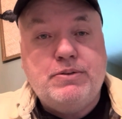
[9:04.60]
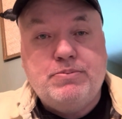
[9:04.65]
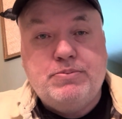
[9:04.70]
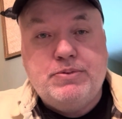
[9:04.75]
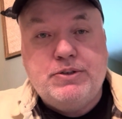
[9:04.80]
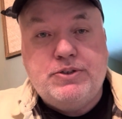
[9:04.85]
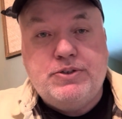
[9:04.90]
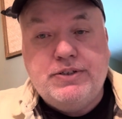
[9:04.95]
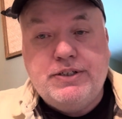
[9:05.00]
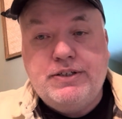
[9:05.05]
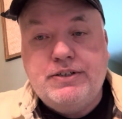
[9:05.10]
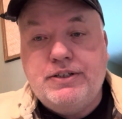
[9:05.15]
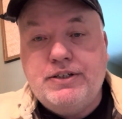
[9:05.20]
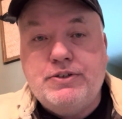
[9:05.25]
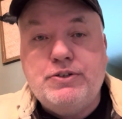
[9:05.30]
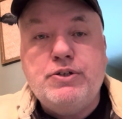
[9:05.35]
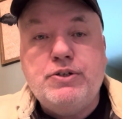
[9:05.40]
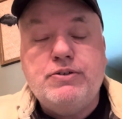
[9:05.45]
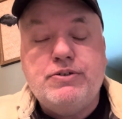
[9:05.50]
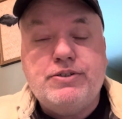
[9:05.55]
but you need to get
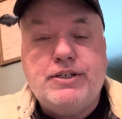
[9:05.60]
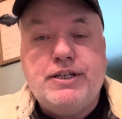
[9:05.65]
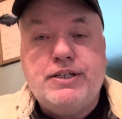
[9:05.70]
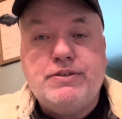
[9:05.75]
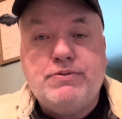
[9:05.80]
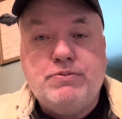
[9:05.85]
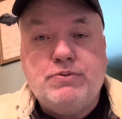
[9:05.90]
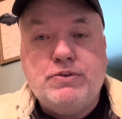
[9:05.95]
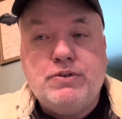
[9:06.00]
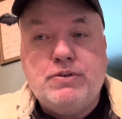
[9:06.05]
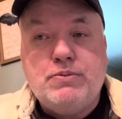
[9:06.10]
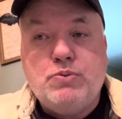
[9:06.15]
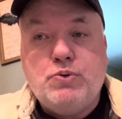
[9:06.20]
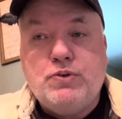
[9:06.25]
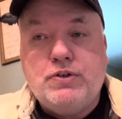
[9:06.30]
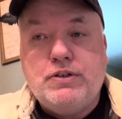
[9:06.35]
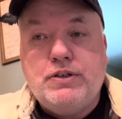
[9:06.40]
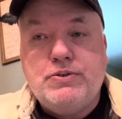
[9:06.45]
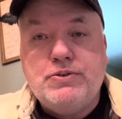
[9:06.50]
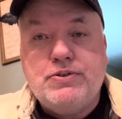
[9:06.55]
newsstands when they're more
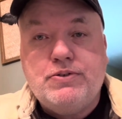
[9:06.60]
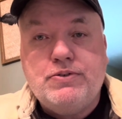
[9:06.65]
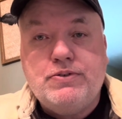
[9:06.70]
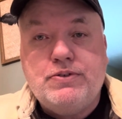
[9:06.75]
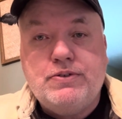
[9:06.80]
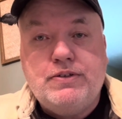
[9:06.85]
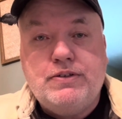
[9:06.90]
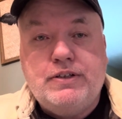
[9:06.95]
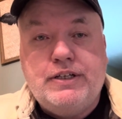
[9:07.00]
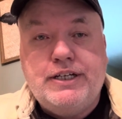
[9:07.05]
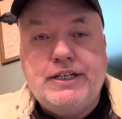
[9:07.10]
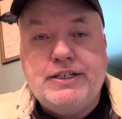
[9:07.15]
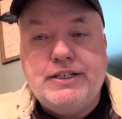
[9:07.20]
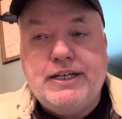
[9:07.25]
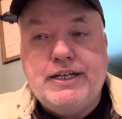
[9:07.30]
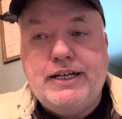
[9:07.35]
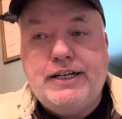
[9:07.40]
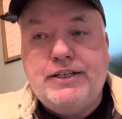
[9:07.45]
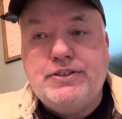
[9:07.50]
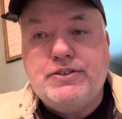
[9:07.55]
closer to the late
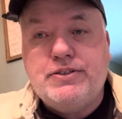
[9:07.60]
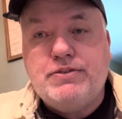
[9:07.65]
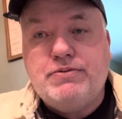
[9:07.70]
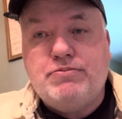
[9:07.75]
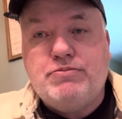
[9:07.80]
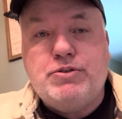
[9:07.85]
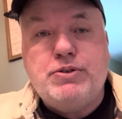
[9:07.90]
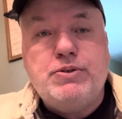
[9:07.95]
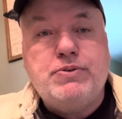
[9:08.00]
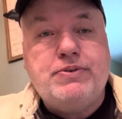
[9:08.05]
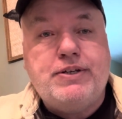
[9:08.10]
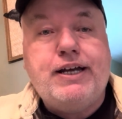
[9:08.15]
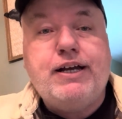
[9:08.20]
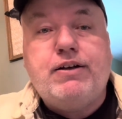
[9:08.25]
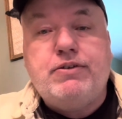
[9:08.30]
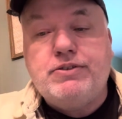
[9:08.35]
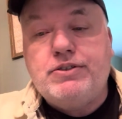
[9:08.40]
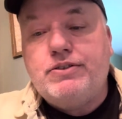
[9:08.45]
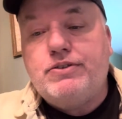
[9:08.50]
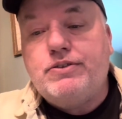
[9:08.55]
90s and
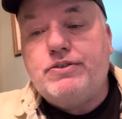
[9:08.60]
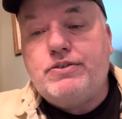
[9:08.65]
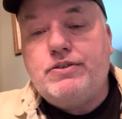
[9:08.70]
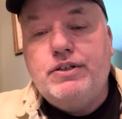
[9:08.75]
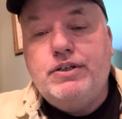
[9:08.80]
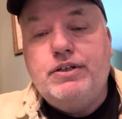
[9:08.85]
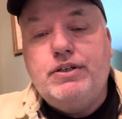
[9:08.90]
2000s,